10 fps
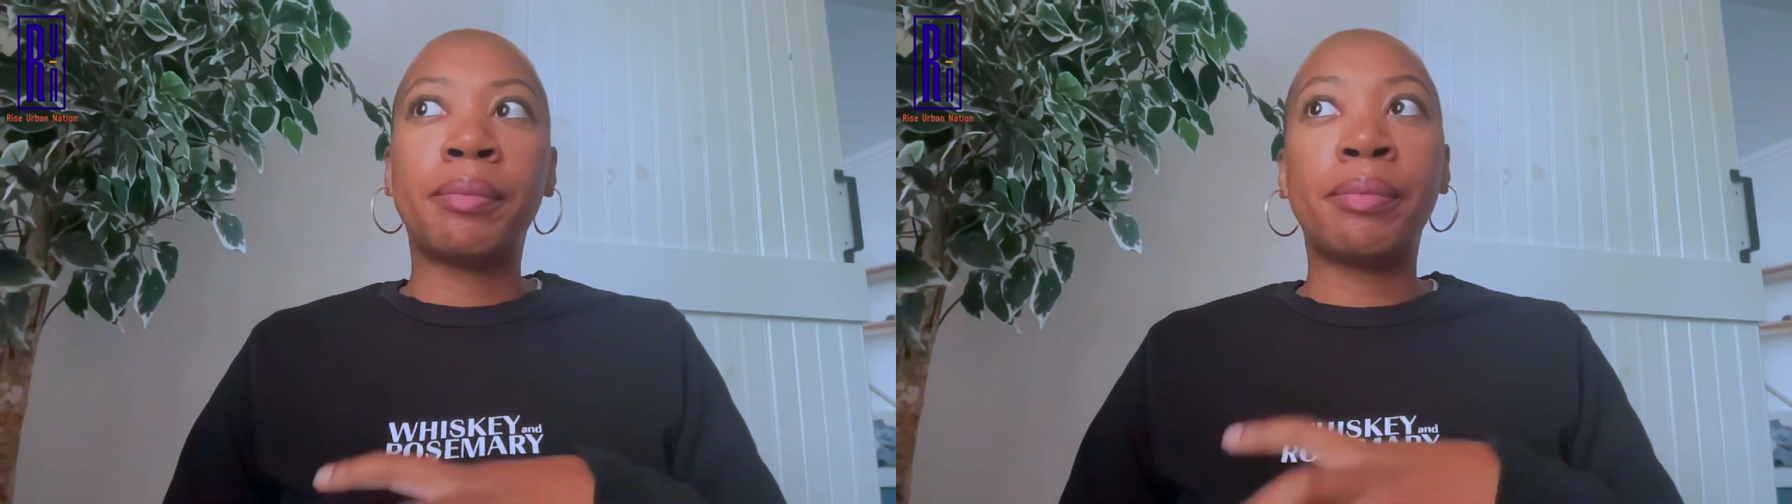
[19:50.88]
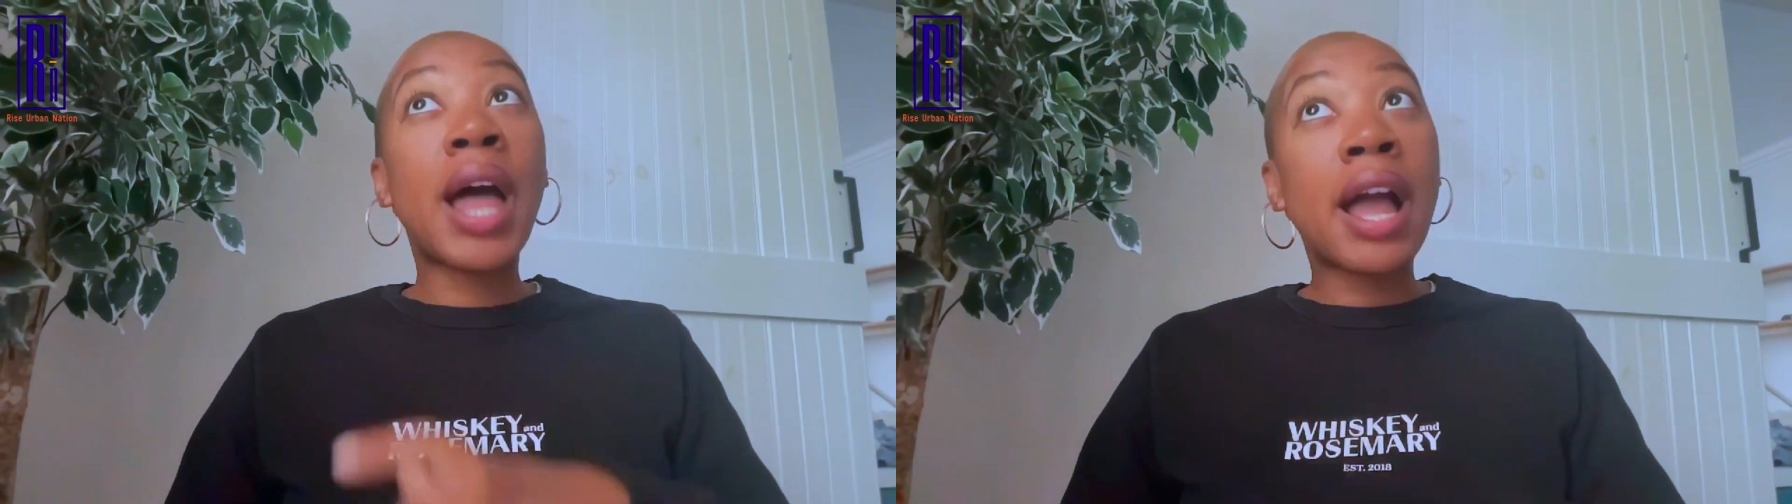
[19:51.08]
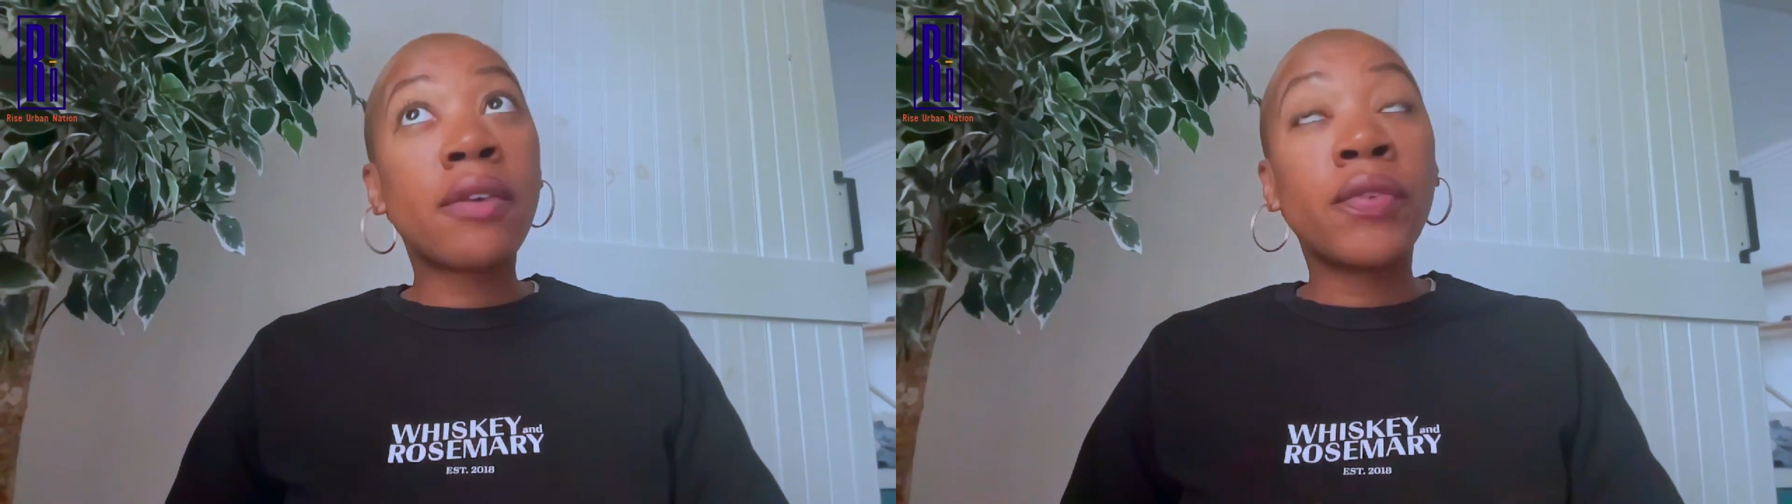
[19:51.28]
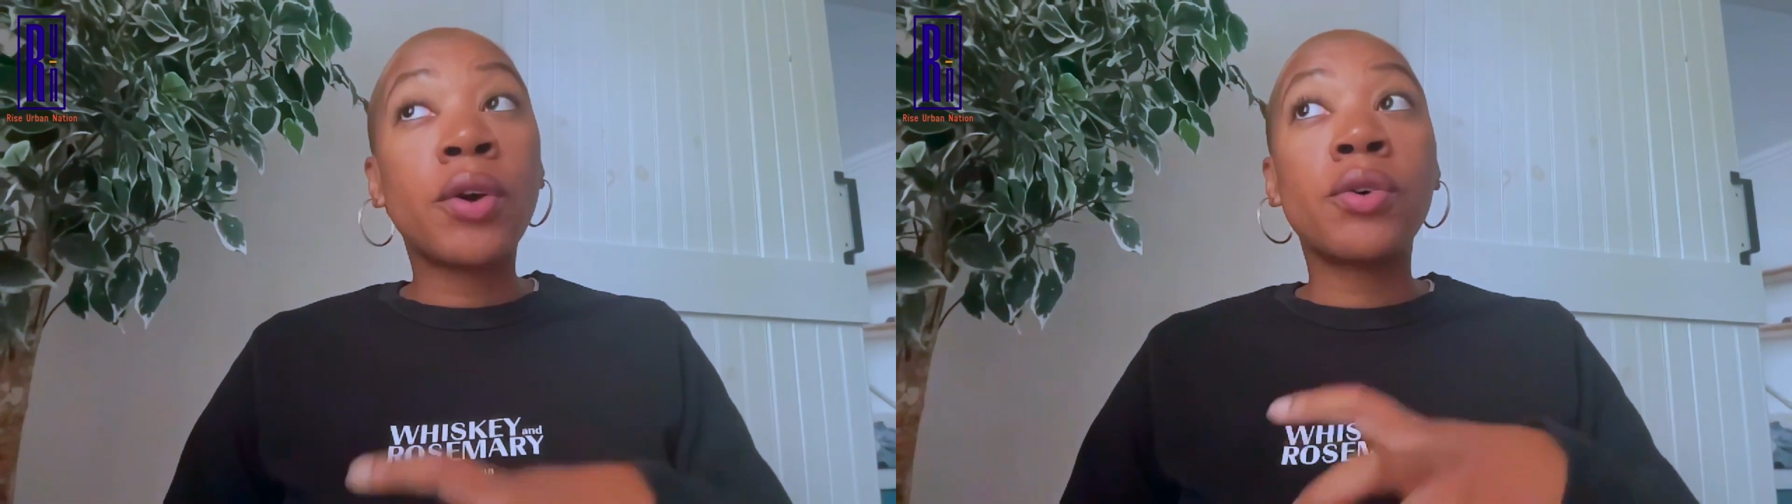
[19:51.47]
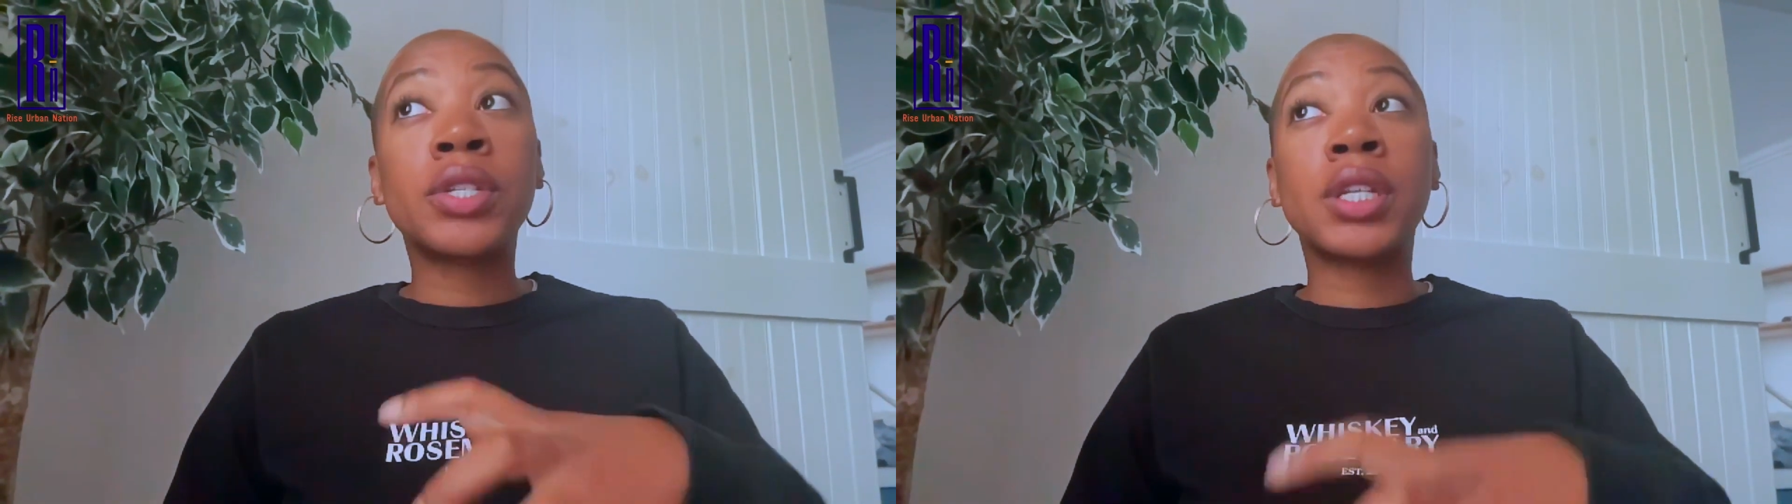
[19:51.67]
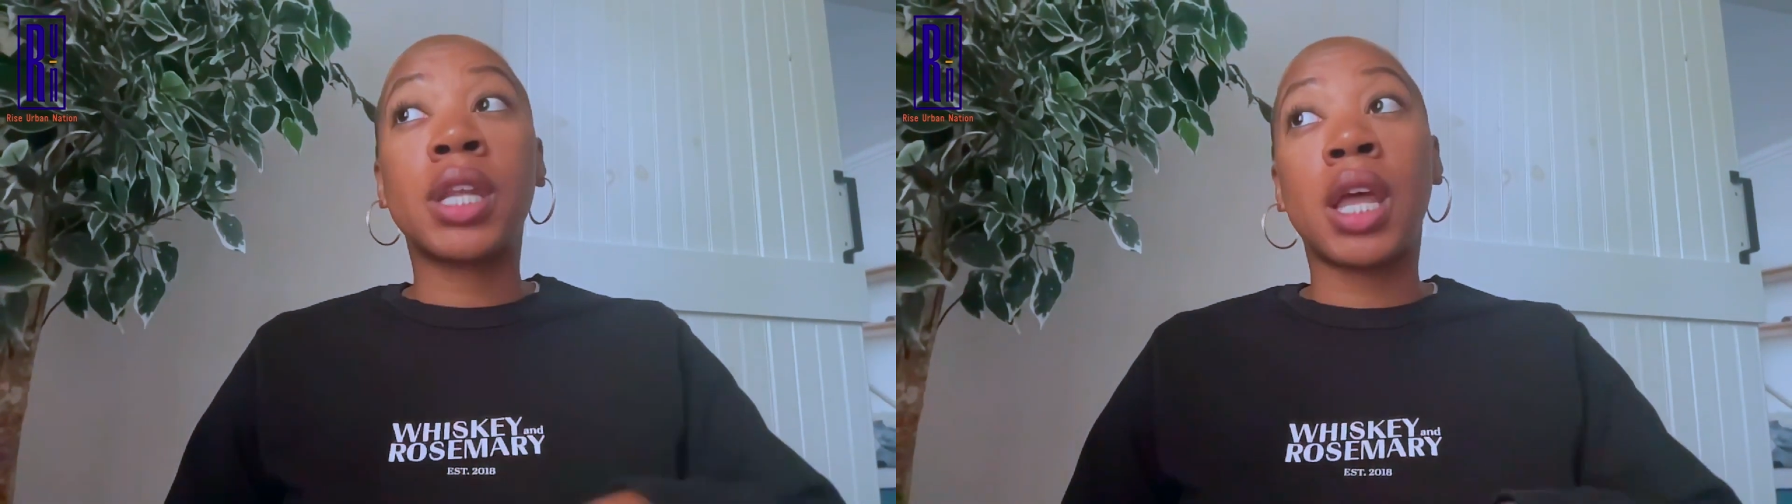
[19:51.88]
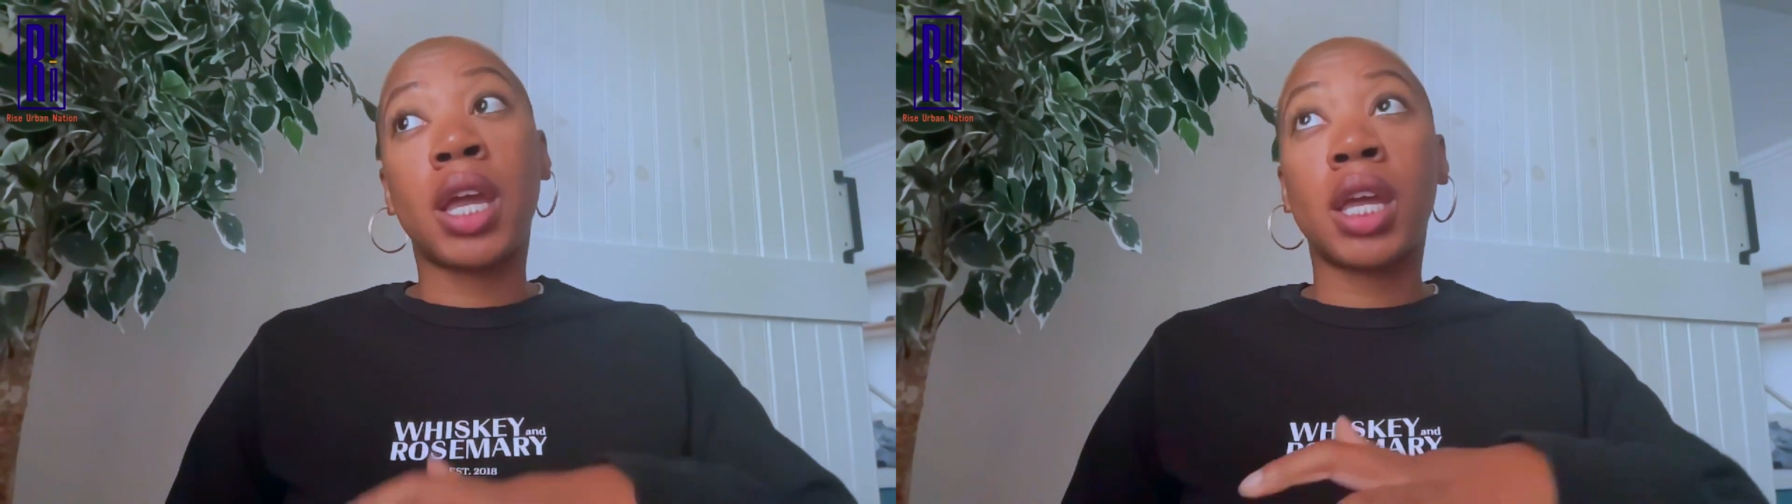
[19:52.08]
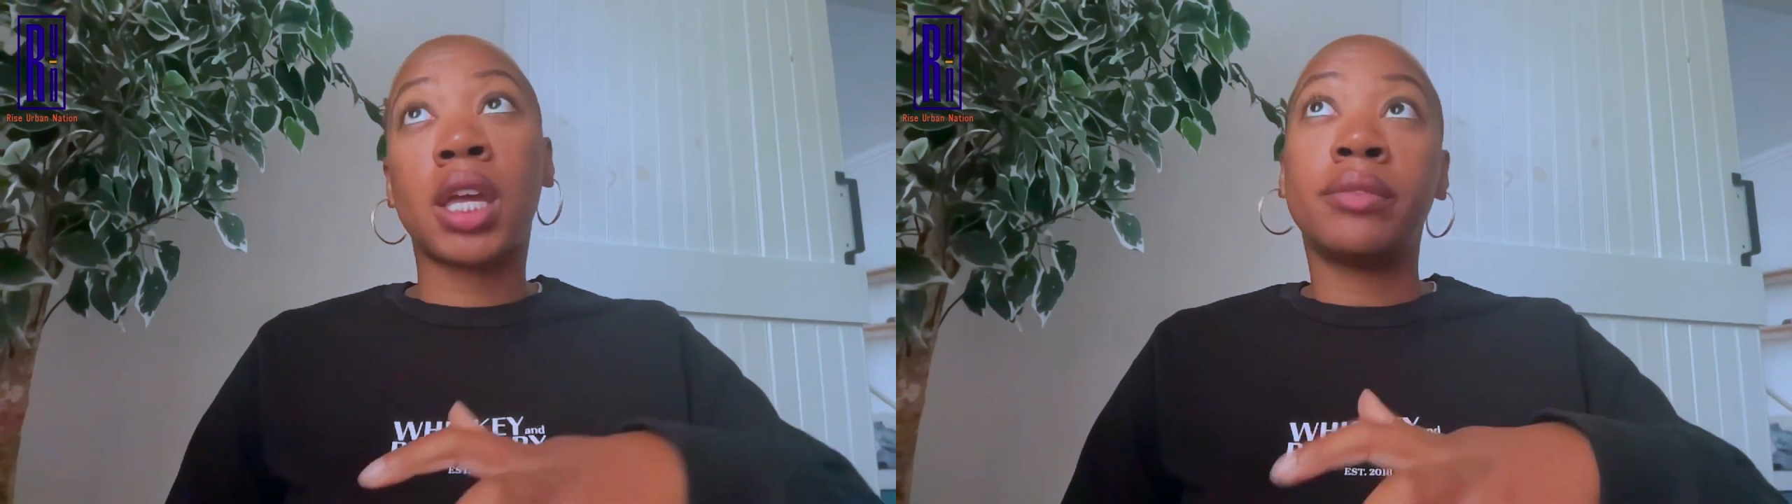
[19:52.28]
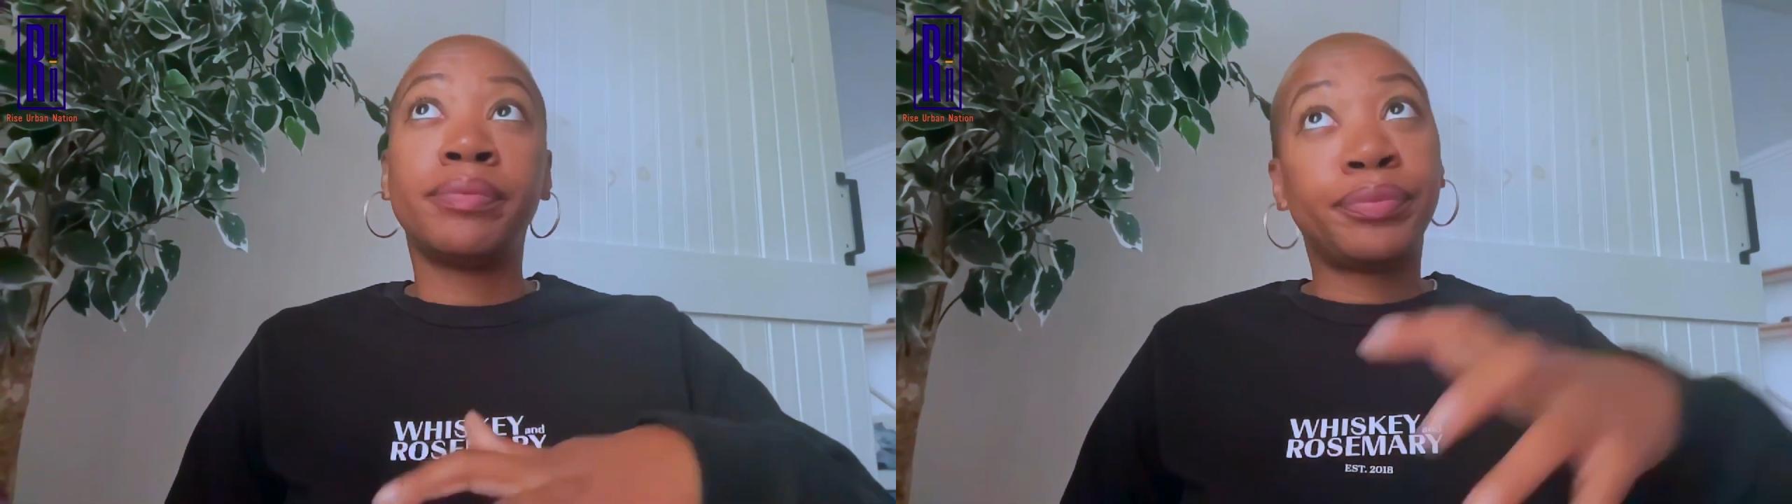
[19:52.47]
black folks and like